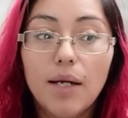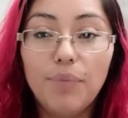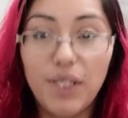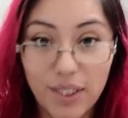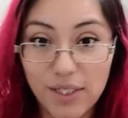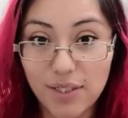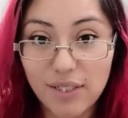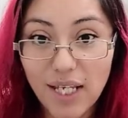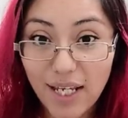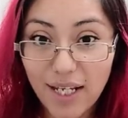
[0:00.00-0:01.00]
Because
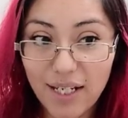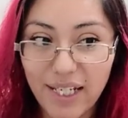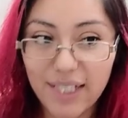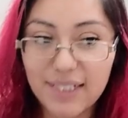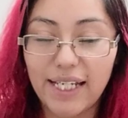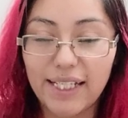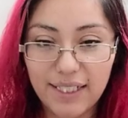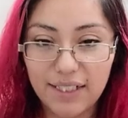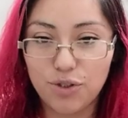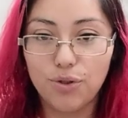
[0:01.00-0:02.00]
it's like
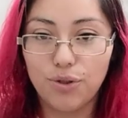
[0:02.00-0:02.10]
this, you know,